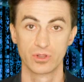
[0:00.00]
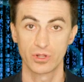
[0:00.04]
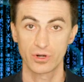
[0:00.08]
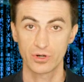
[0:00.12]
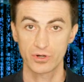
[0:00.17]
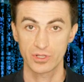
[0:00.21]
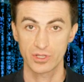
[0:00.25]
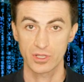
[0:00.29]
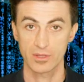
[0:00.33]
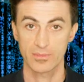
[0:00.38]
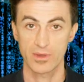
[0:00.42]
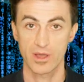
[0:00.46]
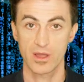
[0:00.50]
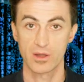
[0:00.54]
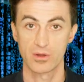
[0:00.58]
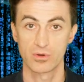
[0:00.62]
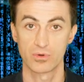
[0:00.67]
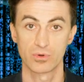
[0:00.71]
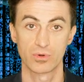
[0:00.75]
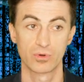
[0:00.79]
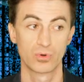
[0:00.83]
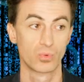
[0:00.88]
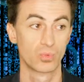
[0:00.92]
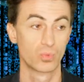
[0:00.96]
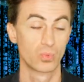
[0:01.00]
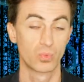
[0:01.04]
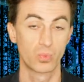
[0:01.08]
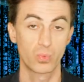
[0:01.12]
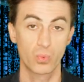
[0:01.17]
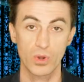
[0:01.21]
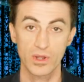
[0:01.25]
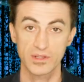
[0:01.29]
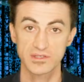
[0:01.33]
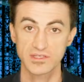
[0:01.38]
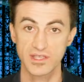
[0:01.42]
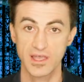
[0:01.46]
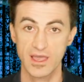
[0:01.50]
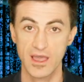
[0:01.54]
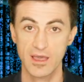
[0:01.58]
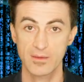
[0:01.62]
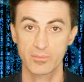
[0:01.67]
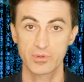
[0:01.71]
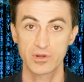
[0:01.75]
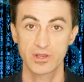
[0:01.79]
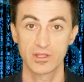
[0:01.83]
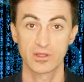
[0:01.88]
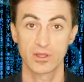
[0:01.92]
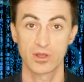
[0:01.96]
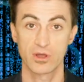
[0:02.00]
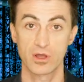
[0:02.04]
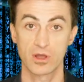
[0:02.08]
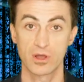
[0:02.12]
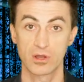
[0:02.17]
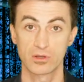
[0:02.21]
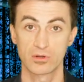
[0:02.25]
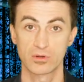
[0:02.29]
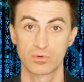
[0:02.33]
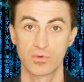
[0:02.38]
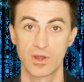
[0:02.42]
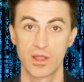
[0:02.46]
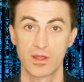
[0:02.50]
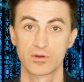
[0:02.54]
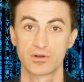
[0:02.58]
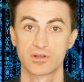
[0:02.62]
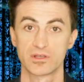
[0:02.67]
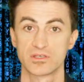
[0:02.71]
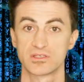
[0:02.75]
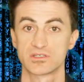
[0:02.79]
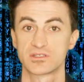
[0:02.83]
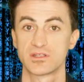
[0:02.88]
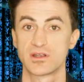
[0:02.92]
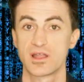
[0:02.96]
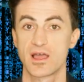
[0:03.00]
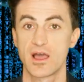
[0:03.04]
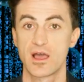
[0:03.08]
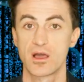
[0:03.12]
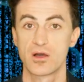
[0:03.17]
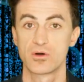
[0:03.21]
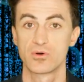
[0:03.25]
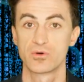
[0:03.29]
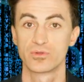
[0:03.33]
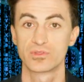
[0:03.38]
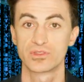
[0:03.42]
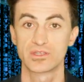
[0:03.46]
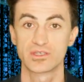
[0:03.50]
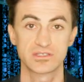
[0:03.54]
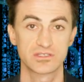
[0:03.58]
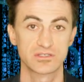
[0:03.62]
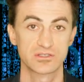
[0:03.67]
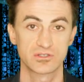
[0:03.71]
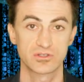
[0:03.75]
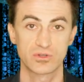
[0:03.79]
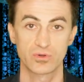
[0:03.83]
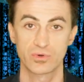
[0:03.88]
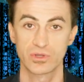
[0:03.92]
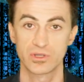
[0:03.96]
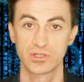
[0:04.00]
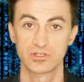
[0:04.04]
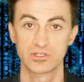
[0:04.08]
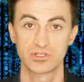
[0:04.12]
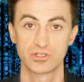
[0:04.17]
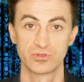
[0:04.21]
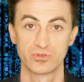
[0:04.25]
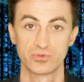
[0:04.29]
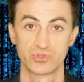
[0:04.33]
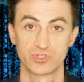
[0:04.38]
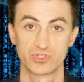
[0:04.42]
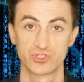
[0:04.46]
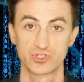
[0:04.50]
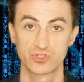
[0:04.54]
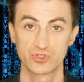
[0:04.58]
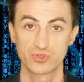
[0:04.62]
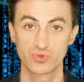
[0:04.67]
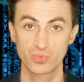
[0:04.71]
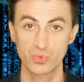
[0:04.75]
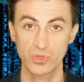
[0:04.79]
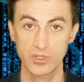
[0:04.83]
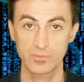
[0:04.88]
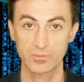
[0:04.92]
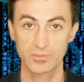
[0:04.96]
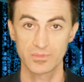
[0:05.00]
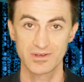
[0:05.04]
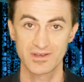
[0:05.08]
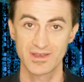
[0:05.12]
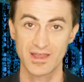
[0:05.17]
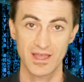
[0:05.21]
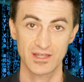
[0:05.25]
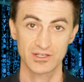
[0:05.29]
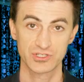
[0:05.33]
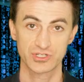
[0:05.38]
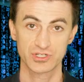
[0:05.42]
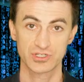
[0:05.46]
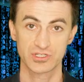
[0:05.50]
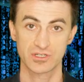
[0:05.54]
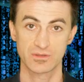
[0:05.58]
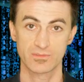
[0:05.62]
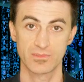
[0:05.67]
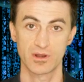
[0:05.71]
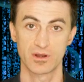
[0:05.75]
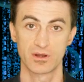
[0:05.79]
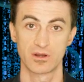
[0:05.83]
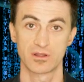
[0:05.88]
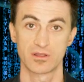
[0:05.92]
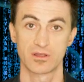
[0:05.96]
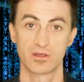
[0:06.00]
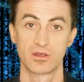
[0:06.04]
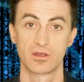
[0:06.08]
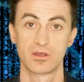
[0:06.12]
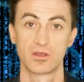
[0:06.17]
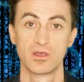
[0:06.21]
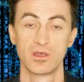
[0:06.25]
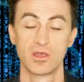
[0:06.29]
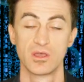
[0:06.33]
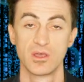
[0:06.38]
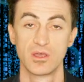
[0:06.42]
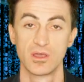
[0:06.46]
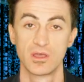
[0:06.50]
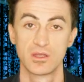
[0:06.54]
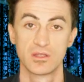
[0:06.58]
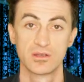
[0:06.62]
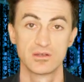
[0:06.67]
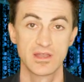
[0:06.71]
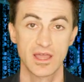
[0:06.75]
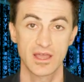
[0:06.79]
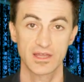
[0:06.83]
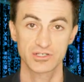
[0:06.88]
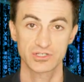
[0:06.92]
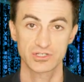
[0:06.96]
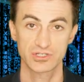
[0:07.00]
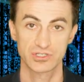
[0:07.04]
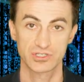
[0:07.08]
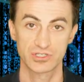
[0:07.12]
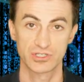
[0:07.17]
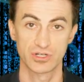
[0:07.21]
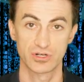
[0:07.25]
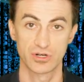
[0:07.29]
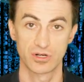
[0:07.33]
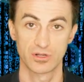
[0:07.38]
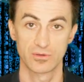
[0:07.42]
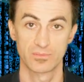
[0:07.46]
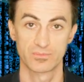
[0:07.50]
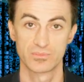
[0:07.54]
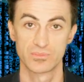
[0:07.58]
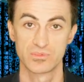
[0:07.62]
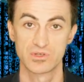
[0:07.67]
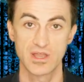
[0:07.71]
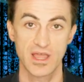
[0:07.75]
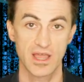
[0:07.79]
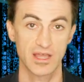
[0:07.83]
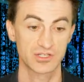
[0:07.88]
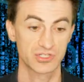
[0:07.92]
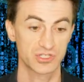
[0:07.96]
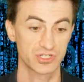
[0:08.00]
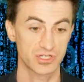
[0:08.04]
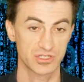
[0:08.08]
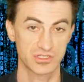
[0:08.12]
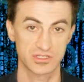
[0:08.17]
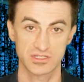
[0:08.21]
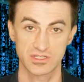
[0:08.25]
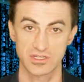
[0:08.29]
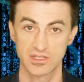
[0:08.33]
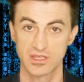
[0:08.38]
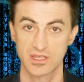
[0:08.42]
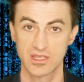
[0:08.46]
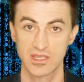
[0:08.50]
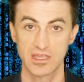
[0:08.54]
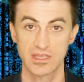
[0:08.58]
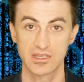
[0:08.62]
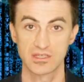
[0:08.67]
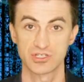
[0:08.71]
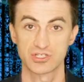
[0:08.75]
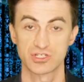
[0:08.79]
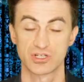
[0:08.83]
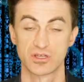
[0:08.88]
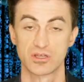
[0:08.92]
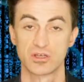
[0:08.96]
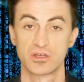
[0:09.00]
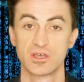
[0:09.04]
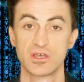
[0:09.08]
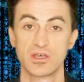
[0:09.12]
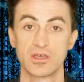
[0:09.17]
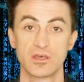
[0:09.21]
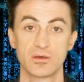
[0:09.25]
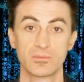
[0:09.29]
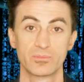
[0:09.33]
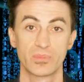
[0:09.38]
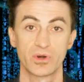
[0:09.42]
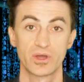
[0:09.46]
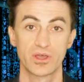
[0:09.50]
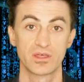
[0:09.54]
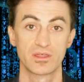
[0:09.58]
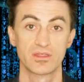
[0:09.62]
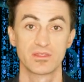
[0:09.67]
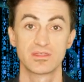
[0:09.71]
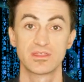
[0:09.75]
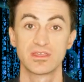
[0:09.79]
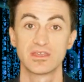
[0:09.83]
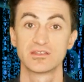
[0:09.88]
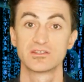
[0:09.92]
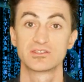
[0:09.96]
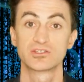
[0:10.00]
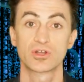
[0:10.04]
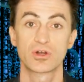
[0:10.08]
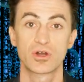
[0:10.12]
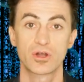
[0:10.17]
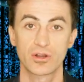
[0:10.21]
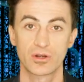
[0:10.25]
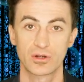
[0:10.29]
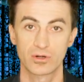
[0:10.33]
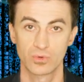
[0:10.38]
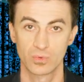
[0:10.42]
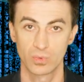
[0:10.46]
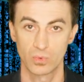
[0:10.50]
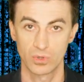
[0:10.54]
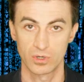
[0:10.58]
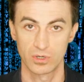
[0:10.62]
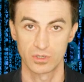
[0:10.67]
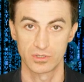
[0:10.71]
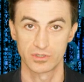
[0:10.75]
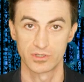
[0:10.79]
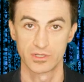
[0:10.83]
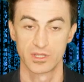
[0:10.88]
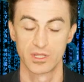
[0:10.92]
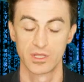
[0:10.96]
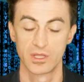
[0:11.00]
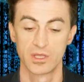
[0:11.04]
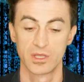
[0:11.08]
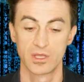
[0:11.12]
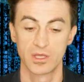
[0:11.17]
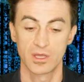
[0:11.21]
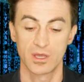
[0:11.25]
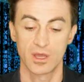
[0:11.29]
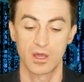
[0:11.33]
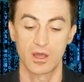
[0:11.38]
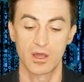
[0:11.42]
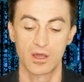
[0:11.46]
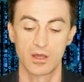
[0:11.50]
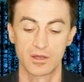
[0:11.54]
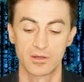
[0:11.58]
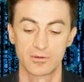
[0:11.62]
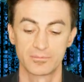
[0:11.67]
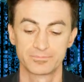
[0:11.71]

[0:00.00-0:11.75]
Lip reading: about what's happening all around us and how this is going to sweep not just America, not just Europe, not just Asia, but the entire world. And